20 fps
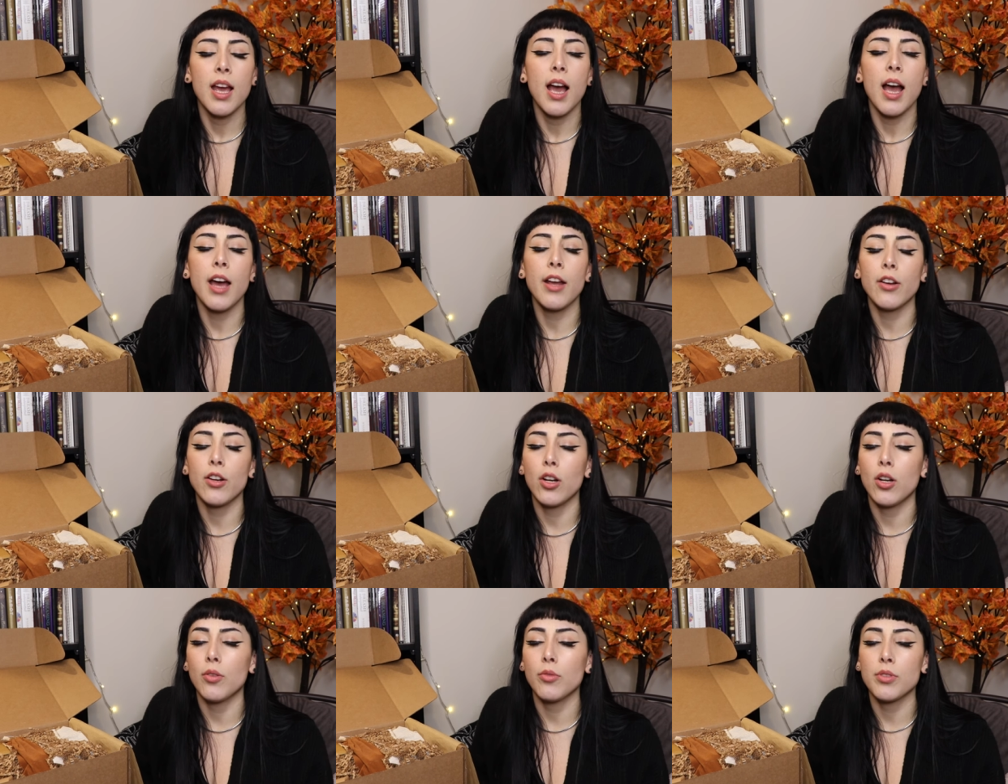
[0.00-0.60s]
I
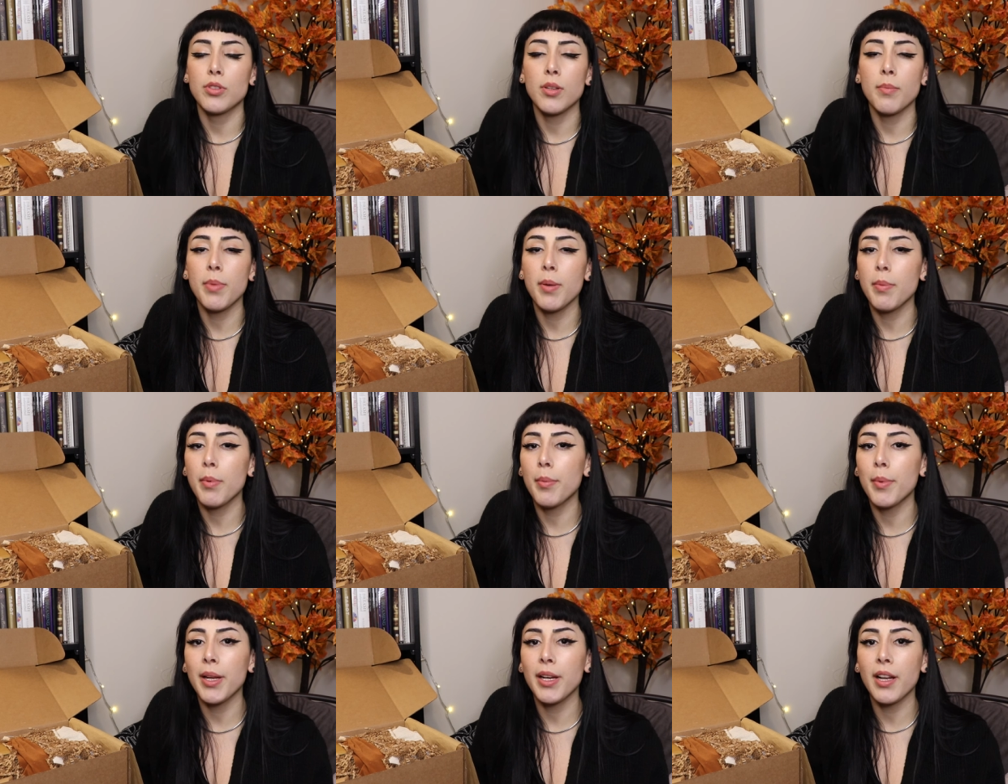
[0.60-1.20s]
don't know, some
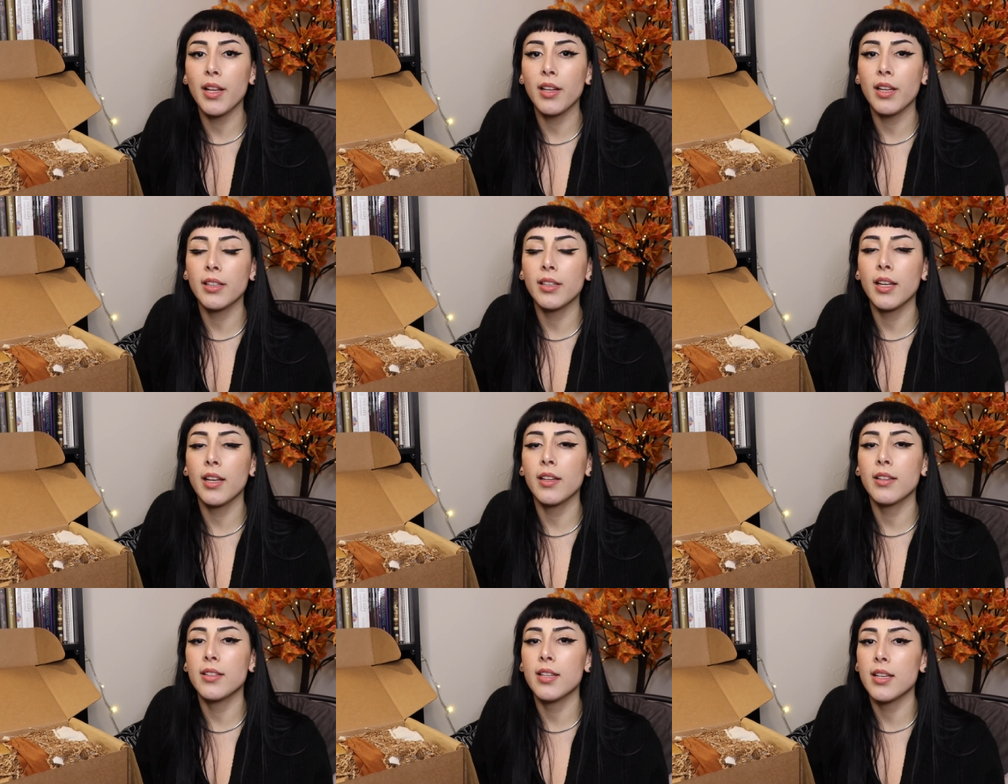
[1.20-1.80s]
people might not like
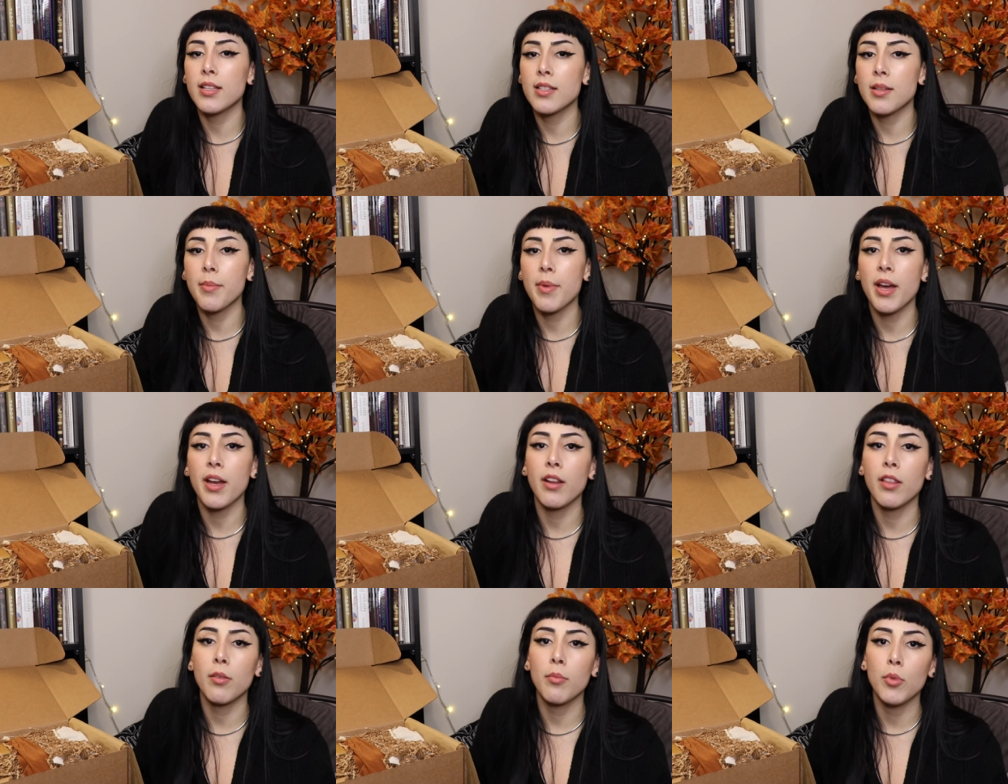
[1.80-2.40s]
that. It takes them
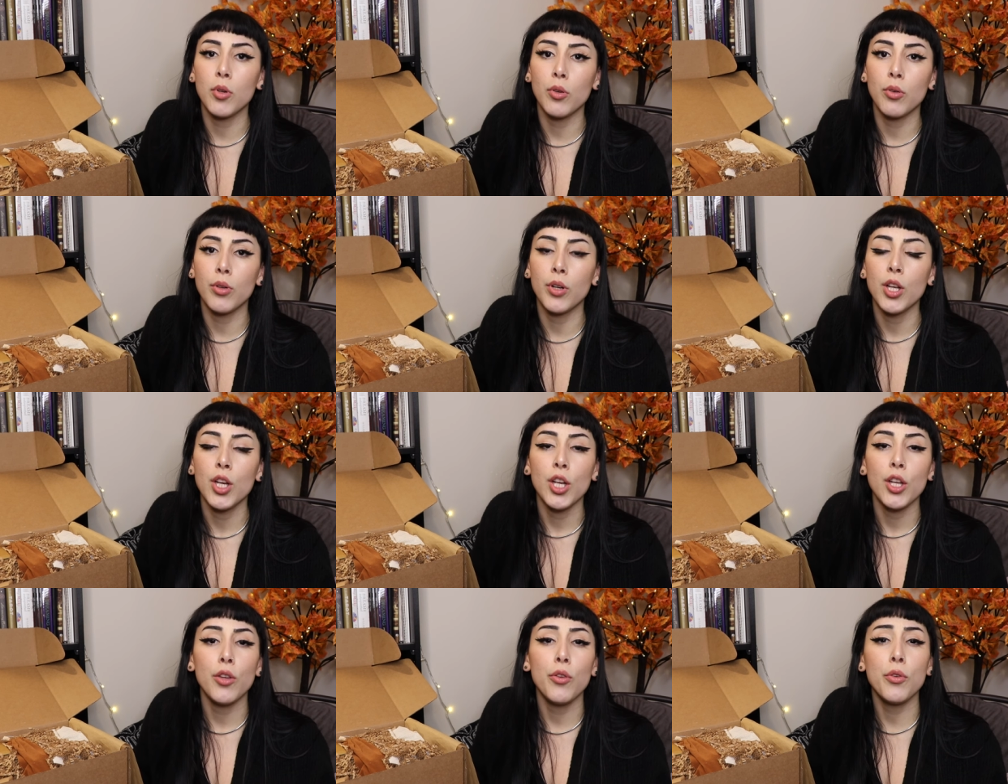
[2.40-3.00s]
out of the mood.
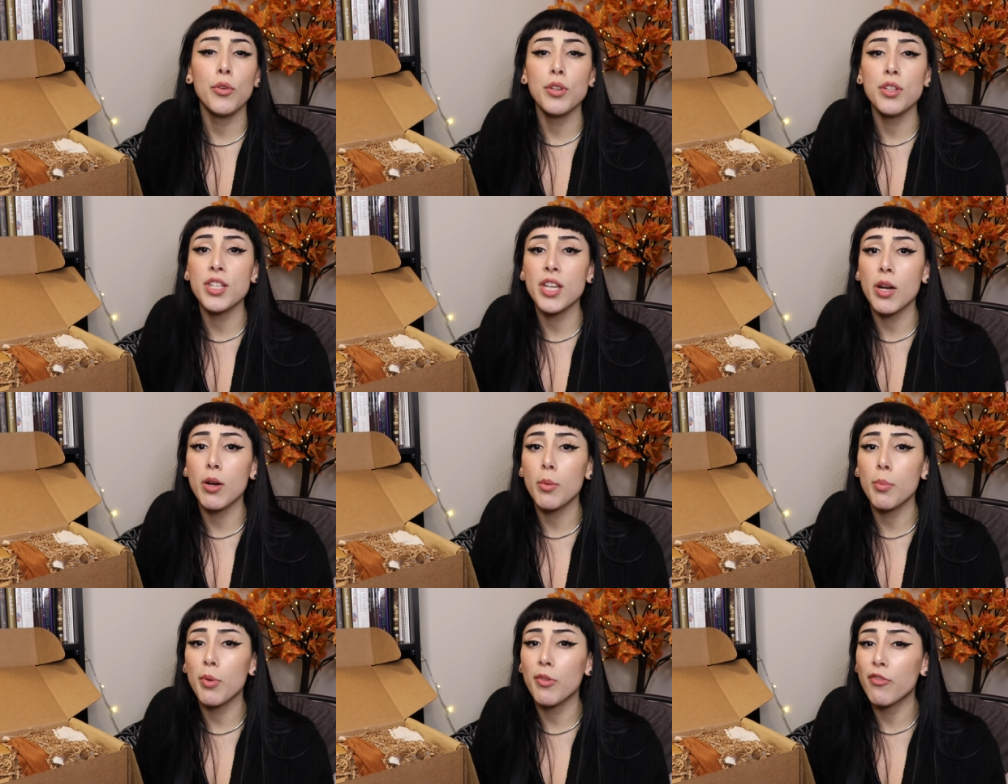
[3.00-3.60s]
You can
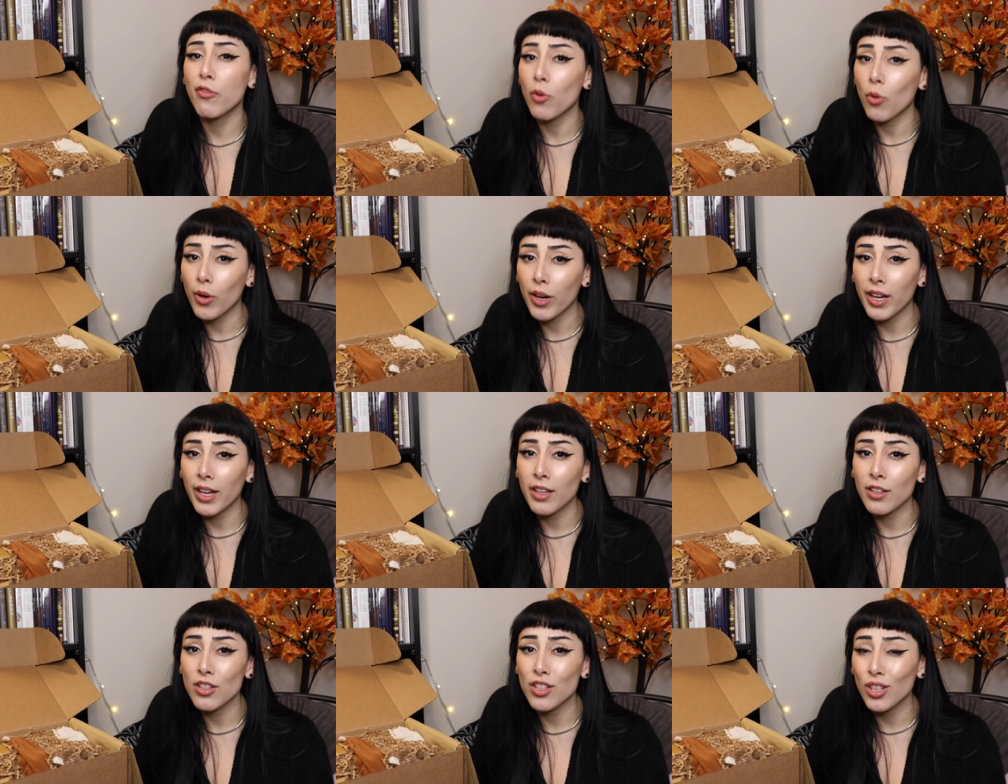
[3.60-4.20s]
shower
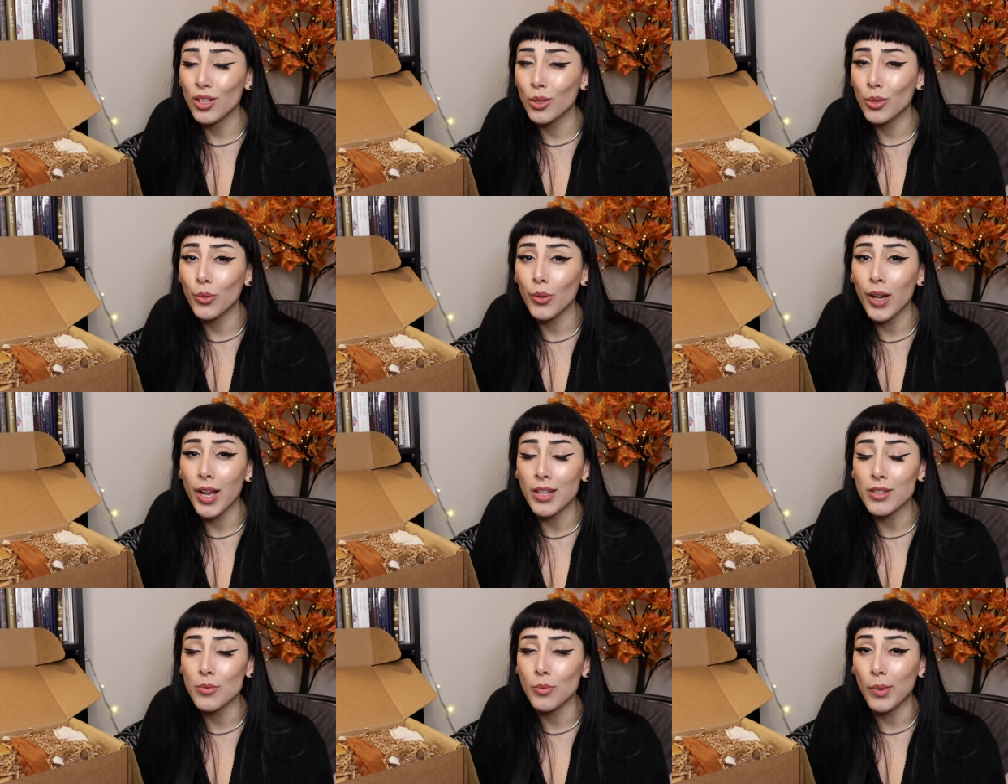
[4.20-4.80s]
beforehand too
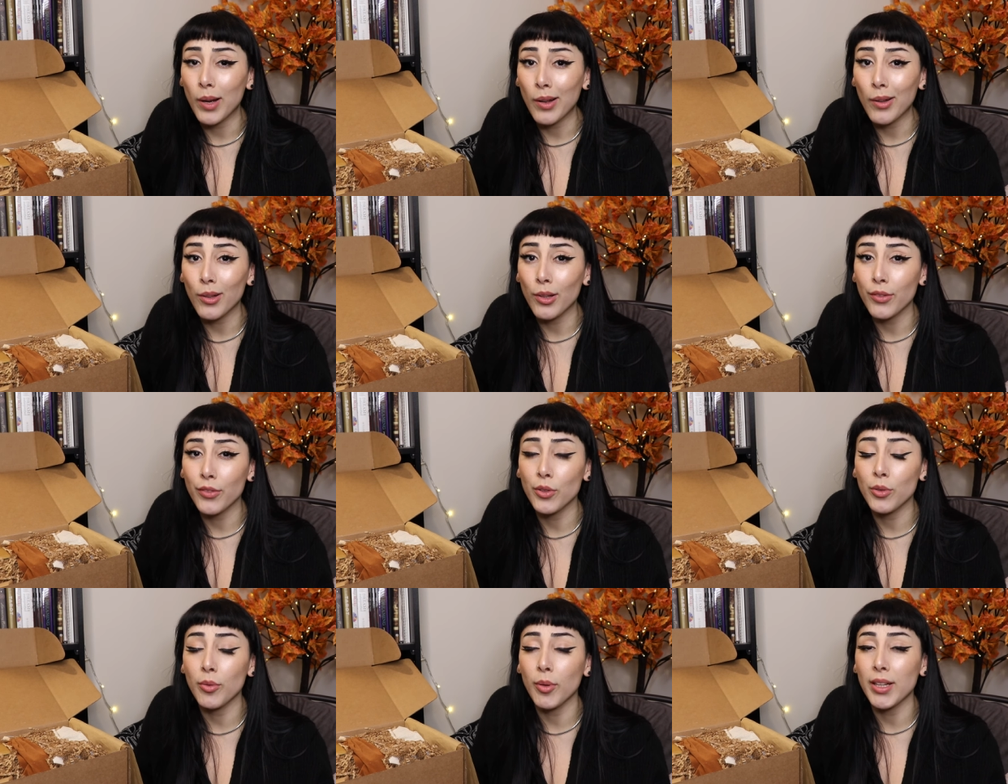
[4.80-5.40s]
as well
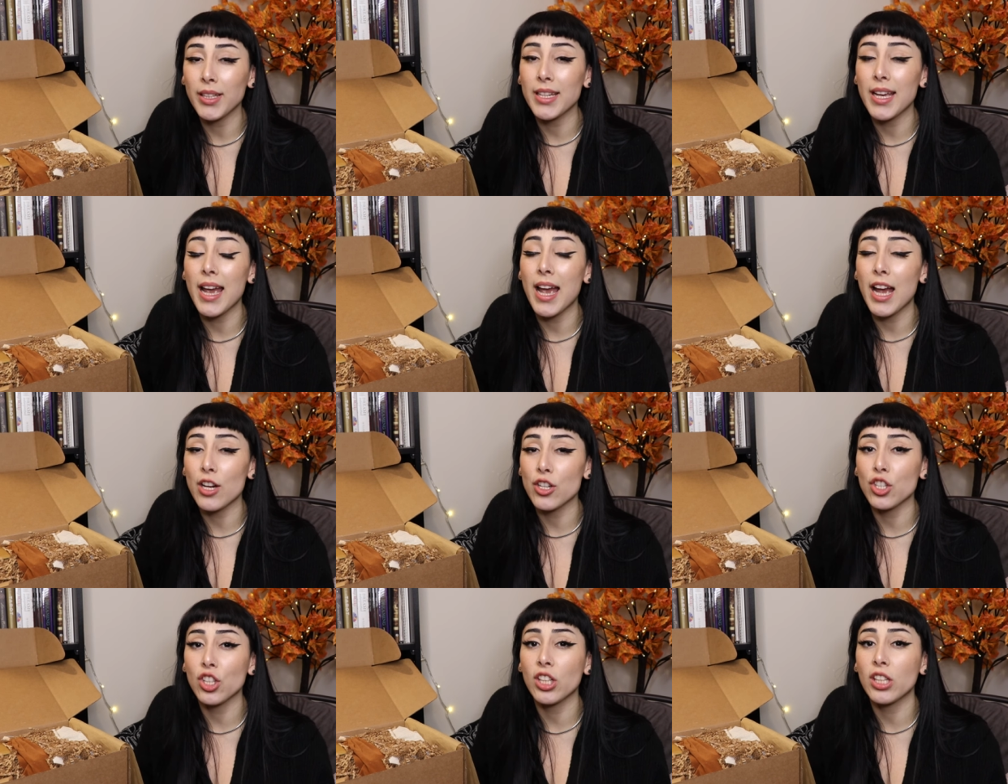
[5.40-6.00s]
if you want to
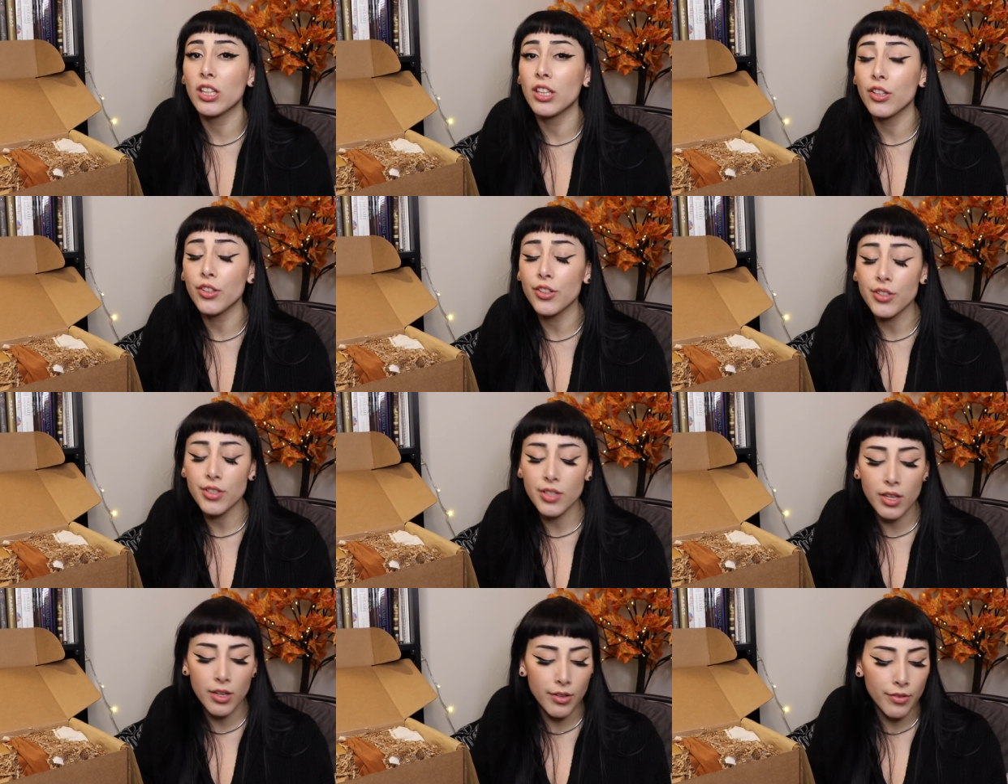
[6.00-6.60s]
actually clean
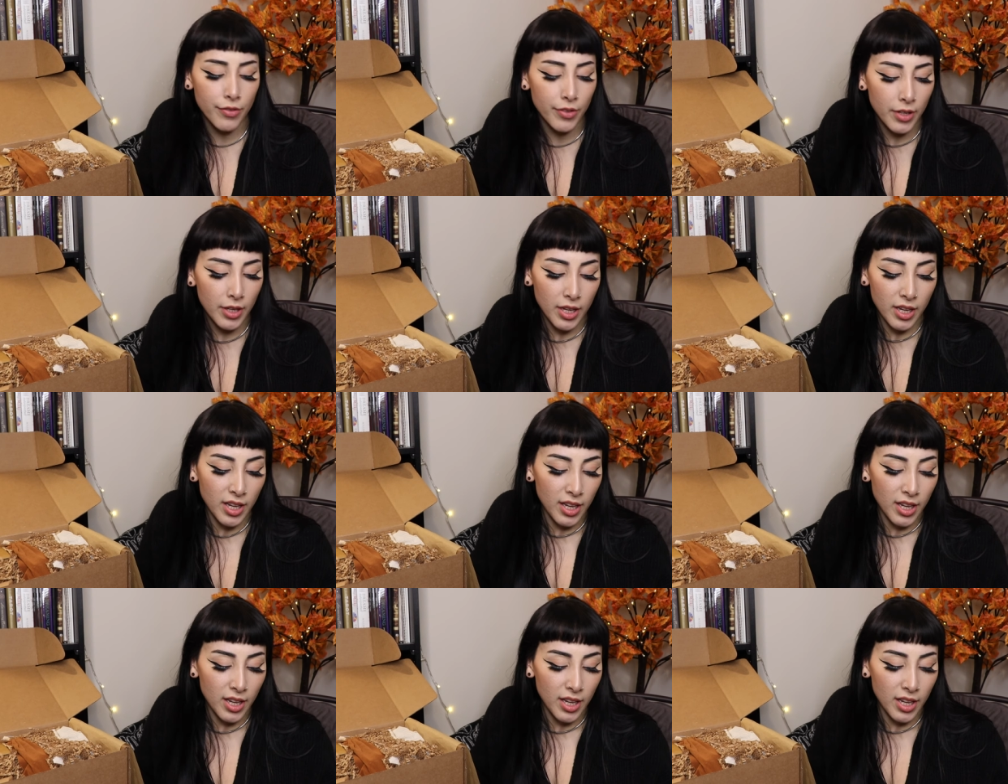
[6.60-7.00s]
yourself.